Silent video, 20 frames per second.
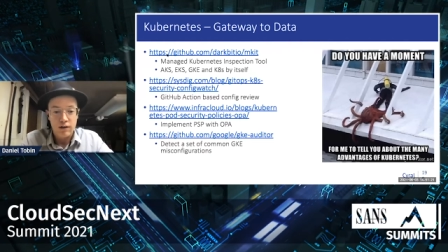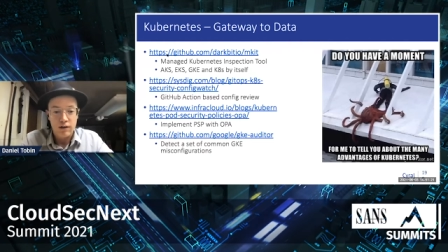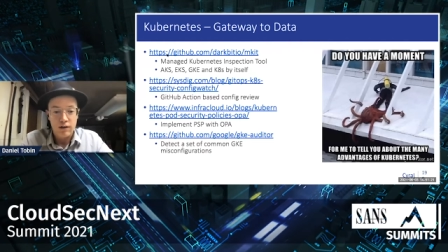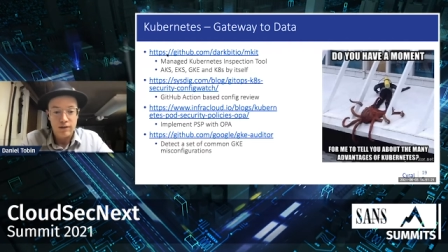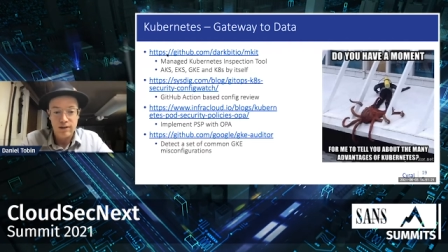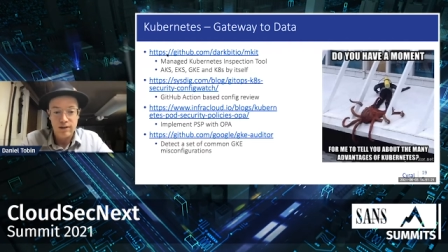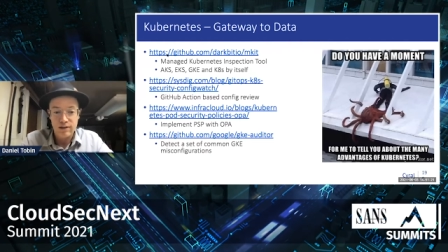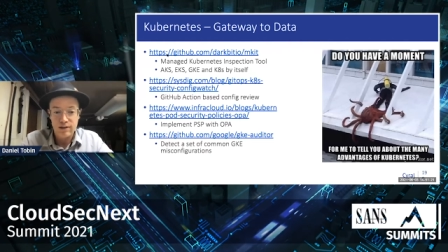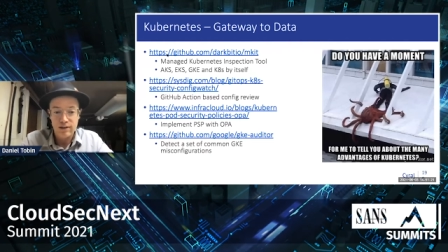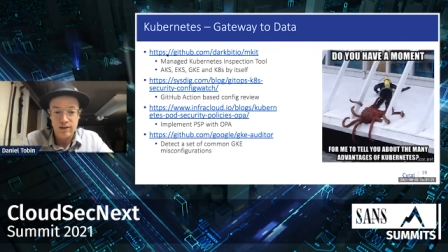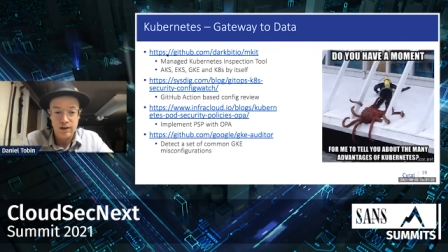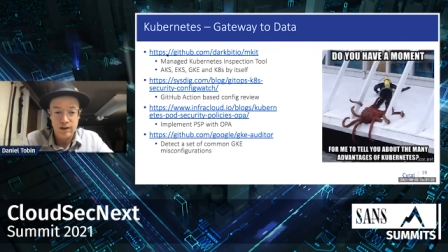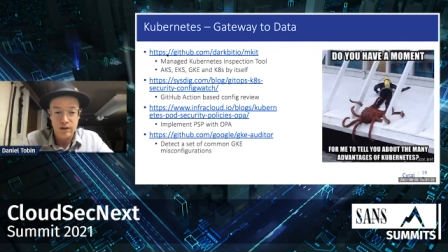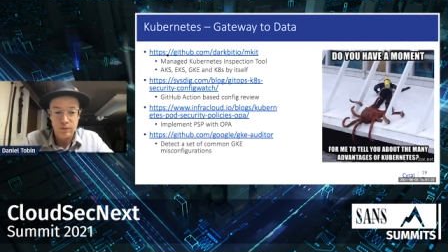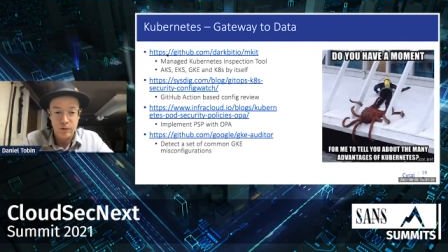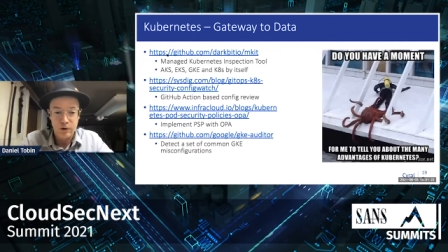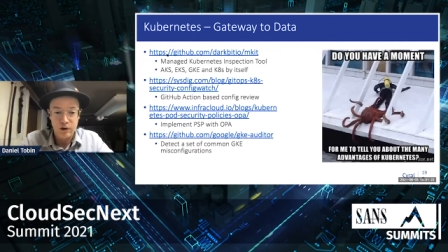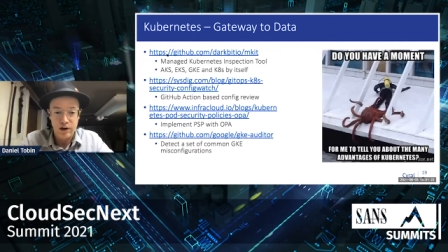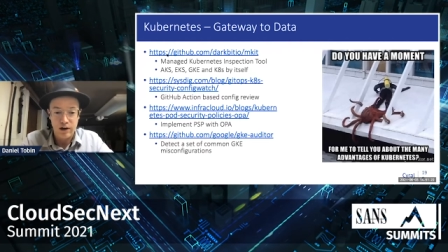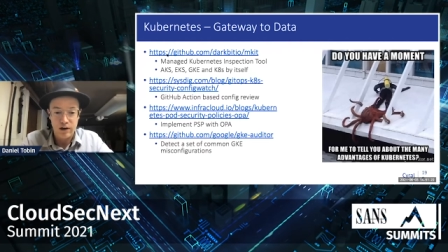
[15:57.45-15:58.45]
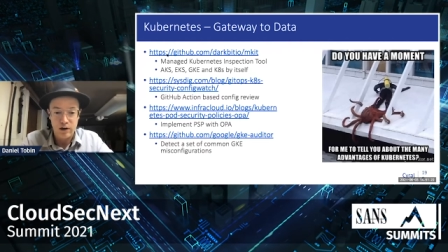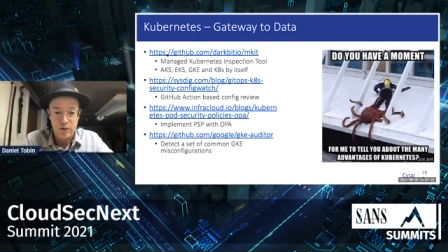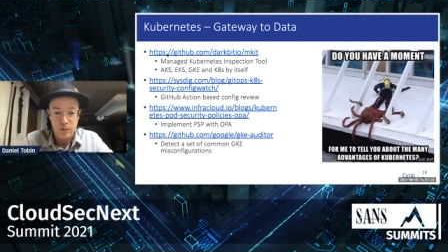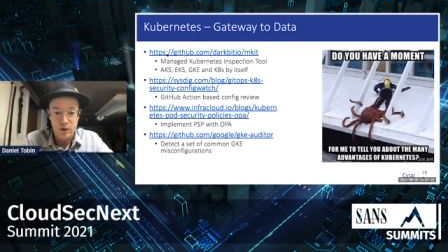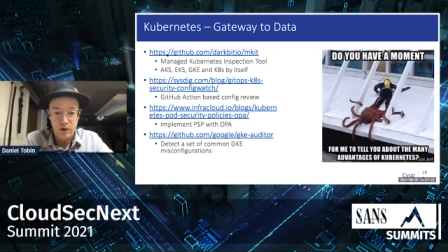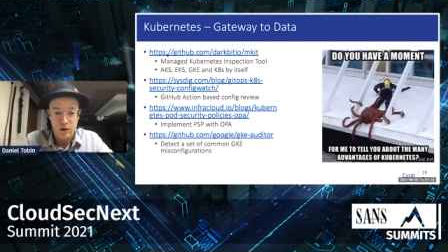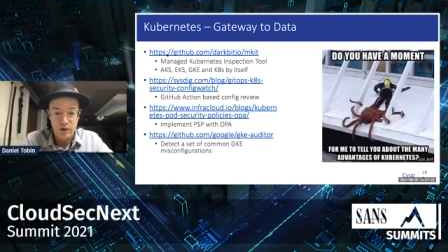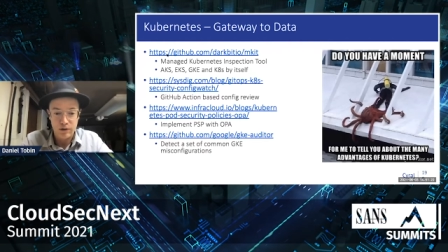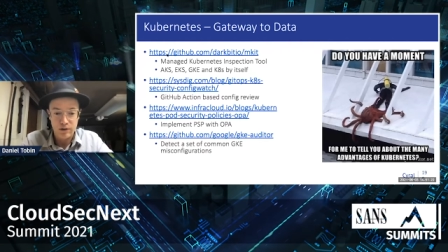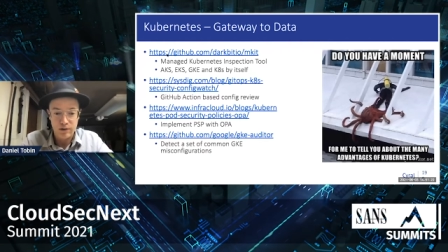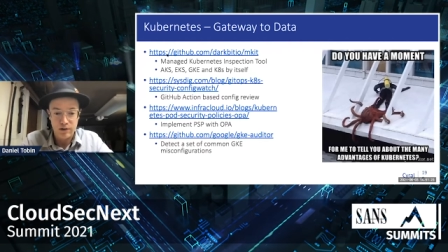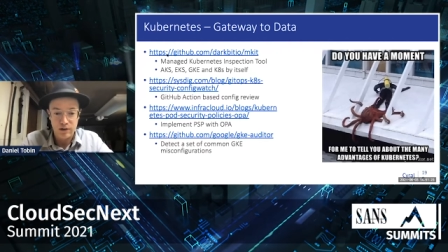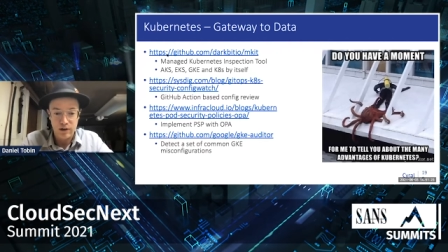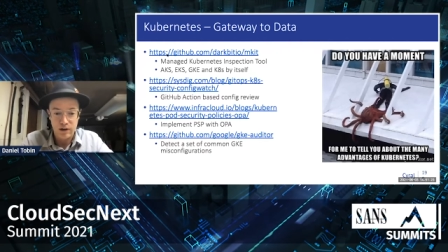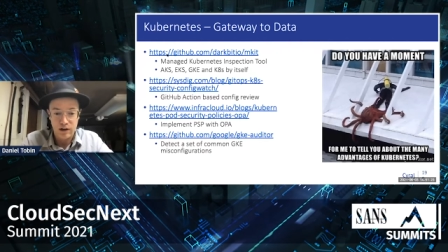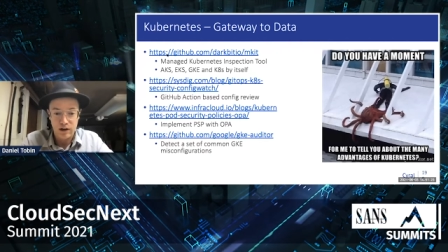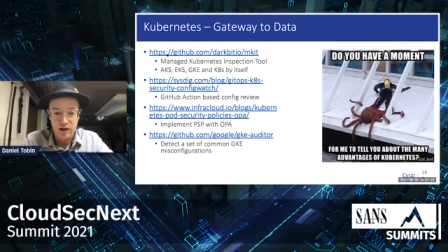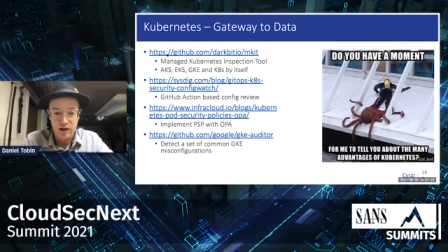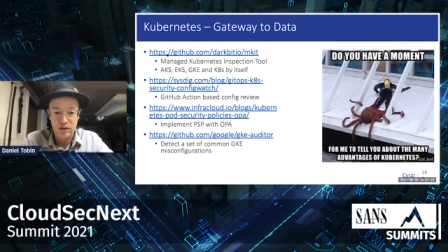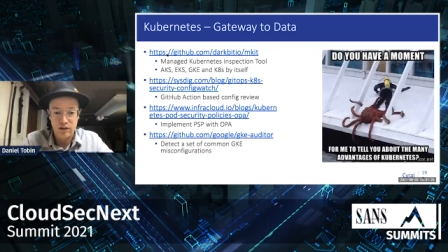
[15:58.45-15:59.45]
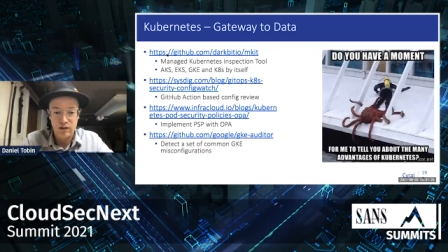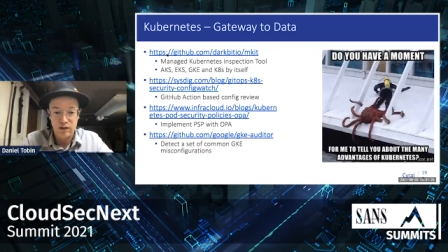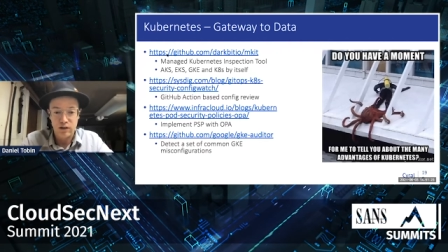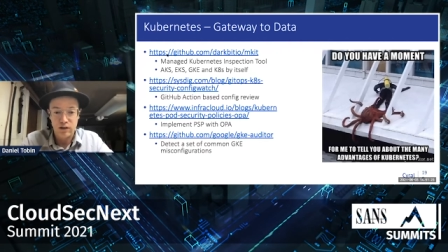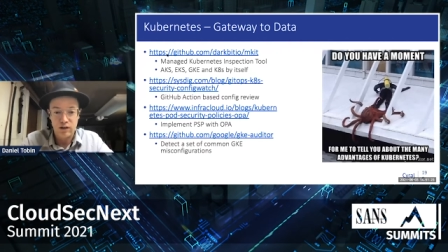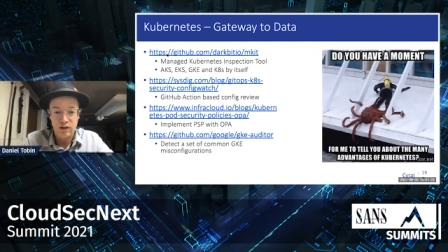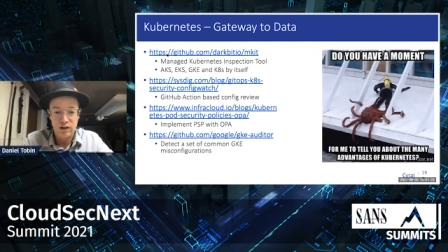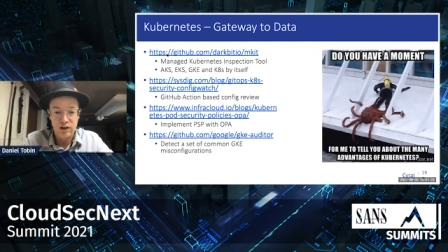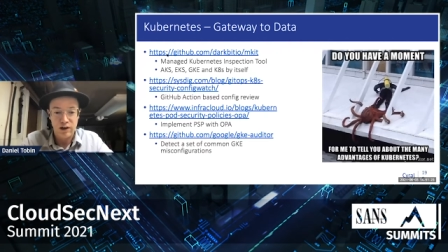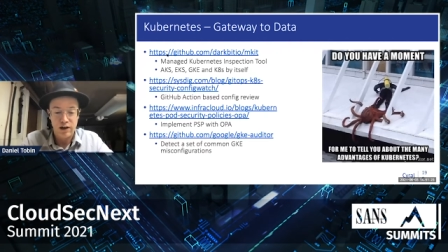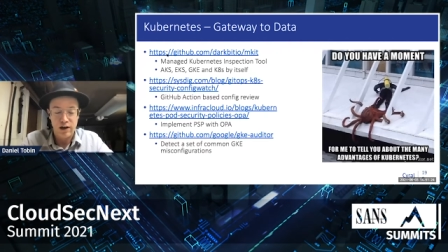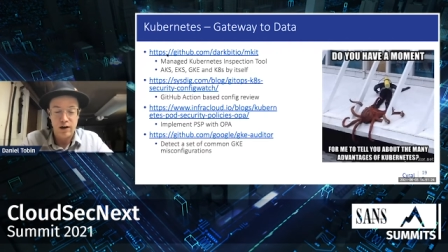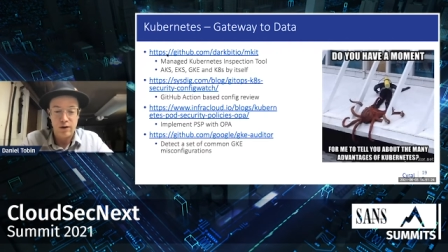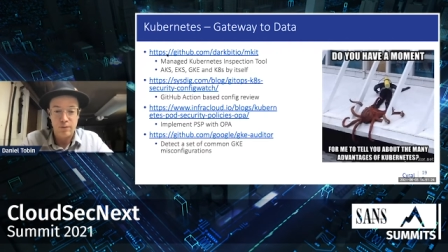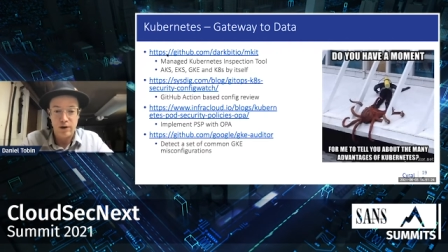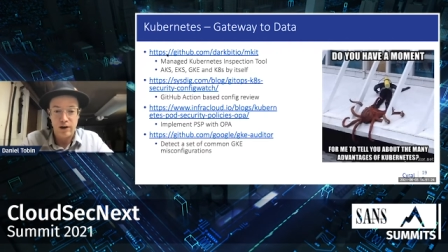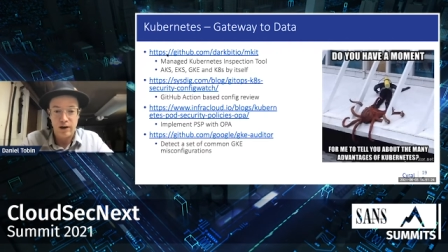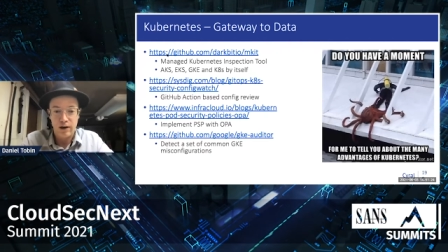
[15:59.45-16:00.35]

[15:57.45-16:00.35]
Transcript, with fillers: Sysdig put out a post on GitHub